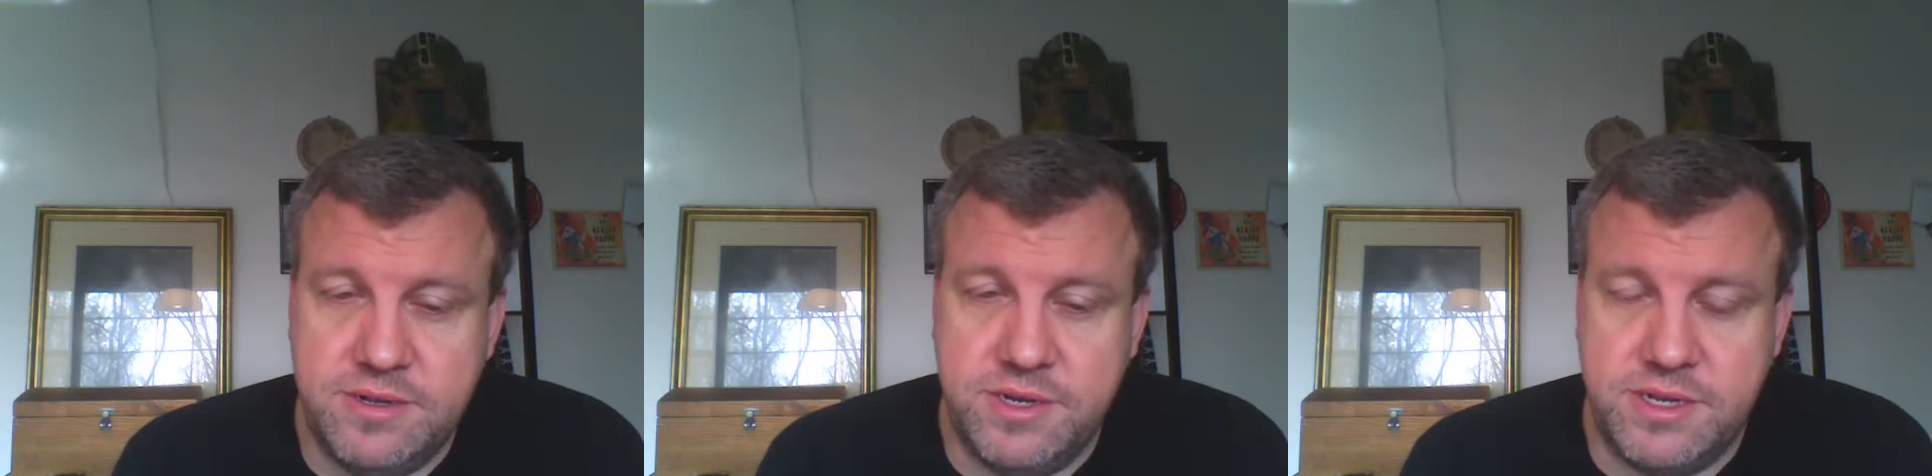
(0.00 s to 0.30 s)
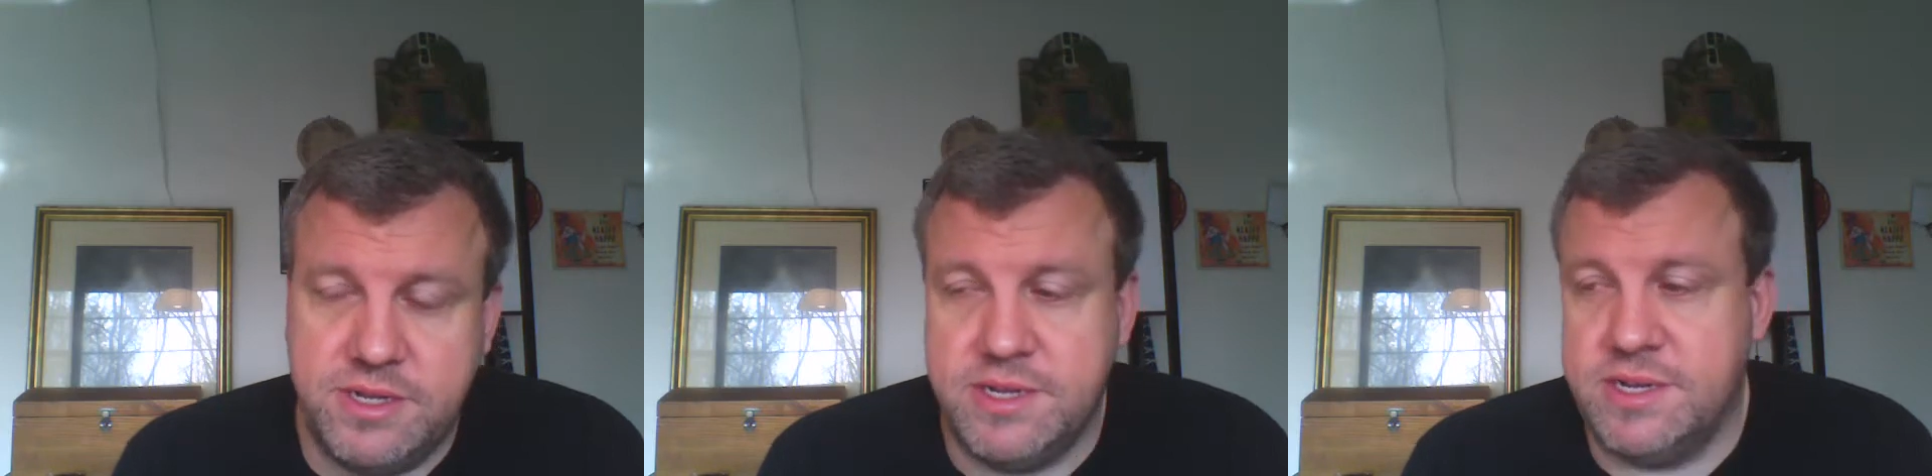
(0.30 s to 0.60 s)

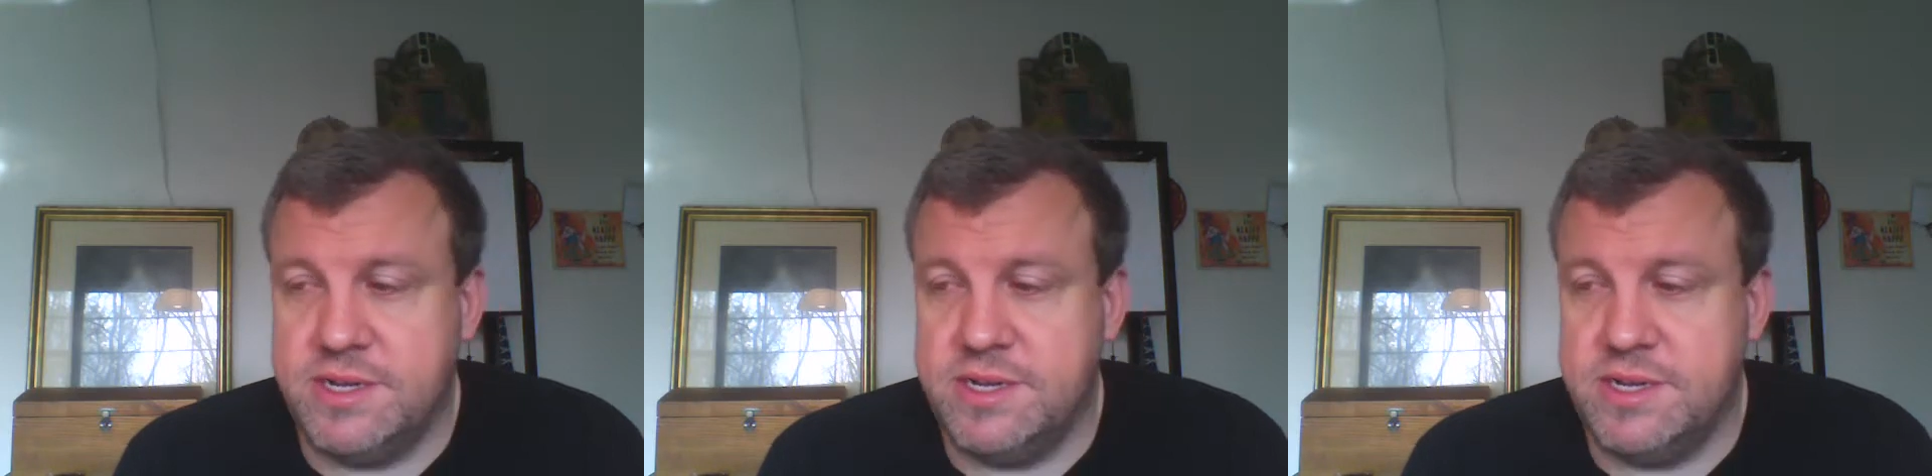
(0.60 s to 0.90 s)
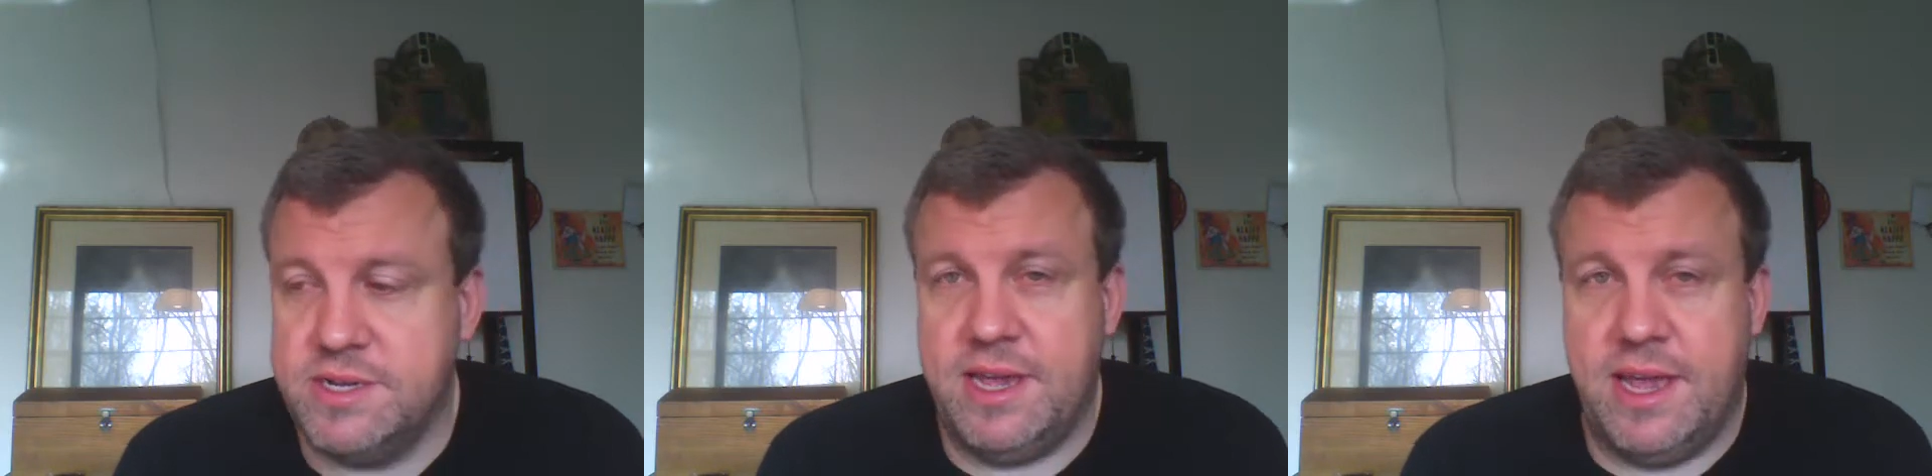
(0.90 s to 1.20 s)
Just,
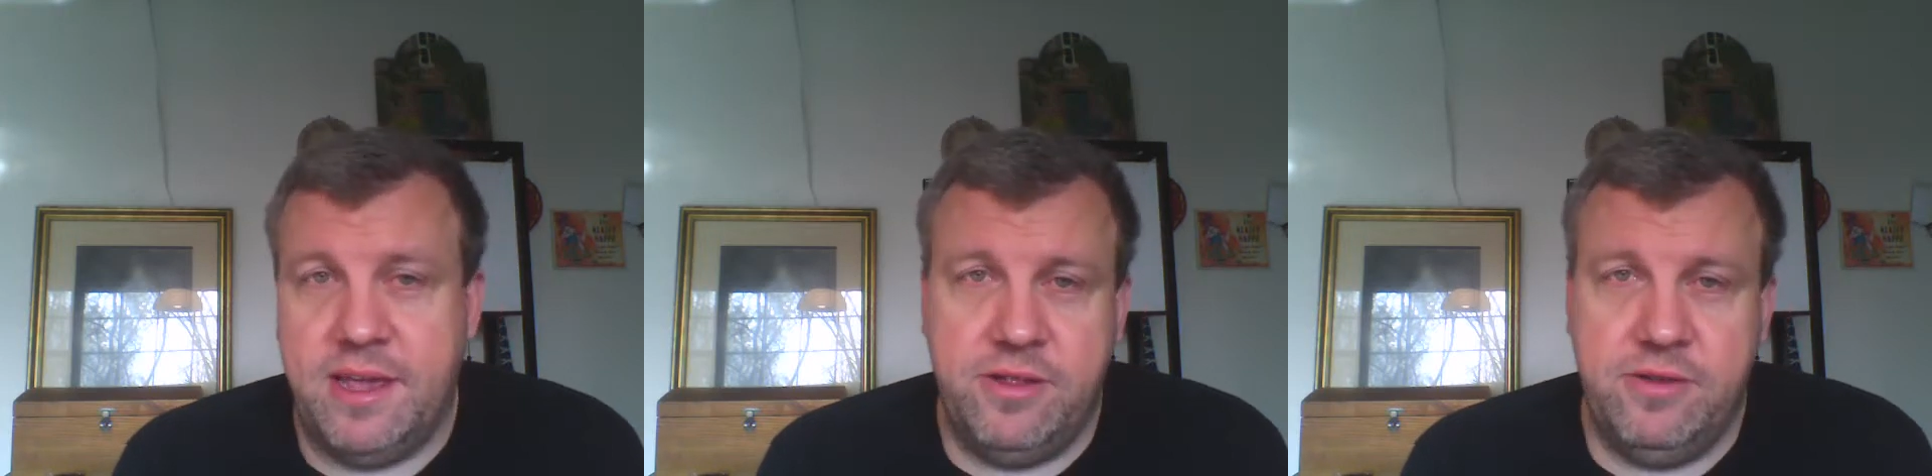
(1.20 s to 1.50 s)
hey, how you